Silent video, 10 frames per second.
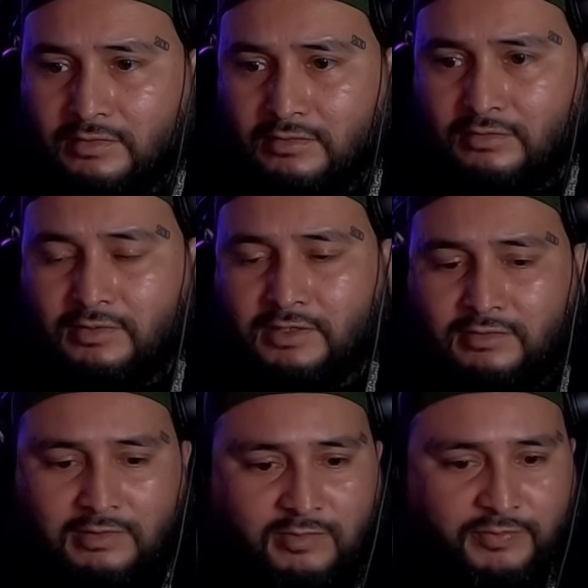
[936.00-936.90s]
All right,
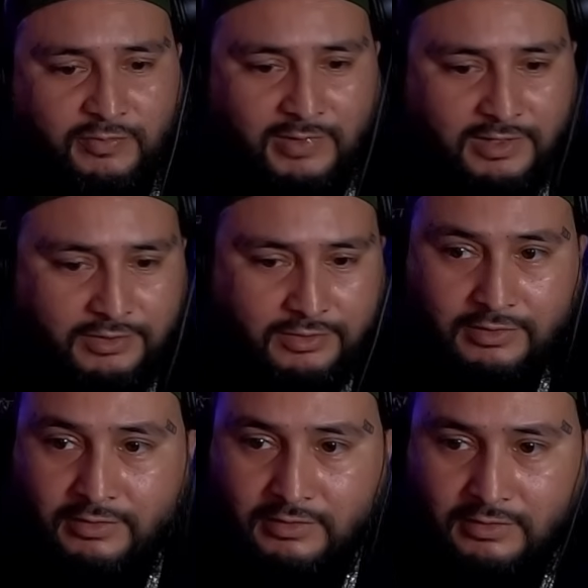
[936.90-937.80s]
I'm gonna put right here
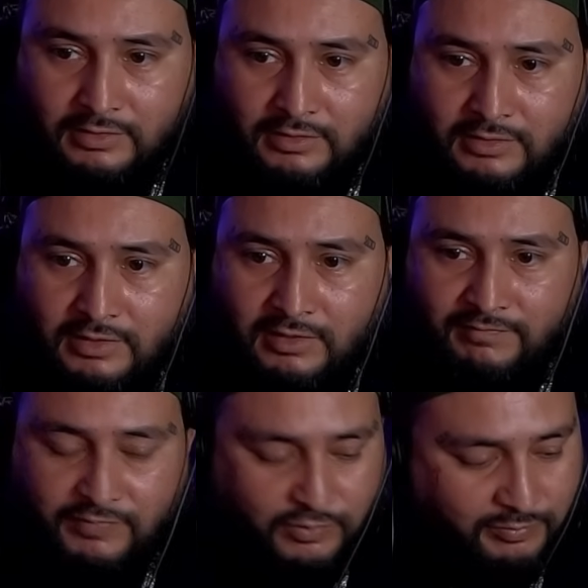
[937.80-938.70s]
a
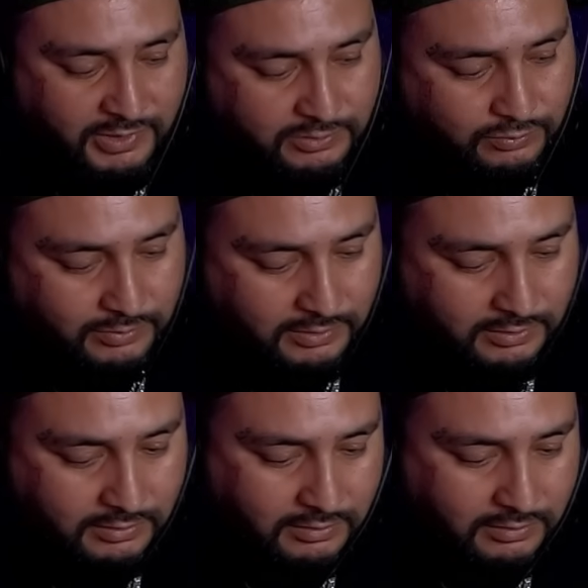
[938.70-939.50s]
combo between